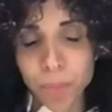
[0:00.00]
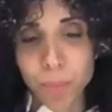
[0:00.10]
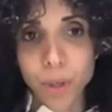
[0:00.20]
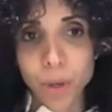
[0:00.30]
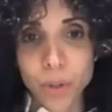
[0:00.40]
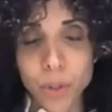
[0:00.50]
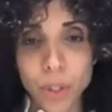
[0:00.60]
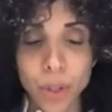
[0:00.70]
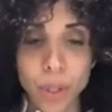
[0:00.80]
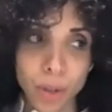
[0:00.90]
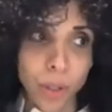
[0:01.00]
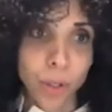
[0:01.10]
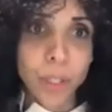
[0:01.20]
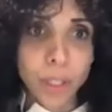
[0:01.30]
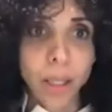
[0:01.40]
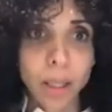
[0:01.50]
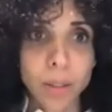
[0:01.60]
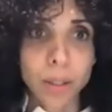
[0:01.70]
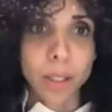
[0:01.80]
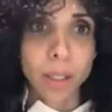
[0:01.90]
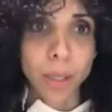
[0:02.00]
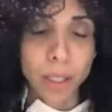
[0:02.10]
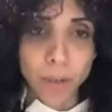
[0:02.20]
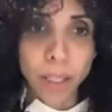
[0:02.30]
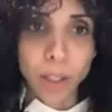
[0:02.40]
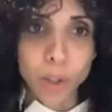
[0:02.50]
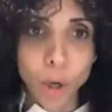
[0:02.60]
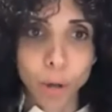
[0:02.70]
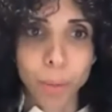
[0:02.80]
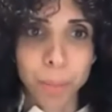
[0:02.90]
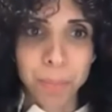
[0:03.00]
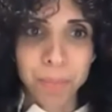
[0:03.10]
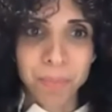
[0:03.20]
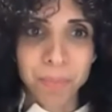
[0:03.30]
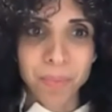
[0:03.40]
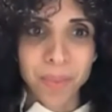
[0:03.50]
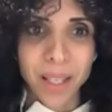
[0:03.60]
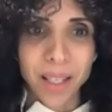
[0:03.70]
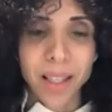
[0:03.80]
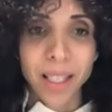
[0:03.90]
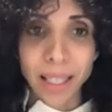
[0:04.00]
because the current healthcare system has failed us all. The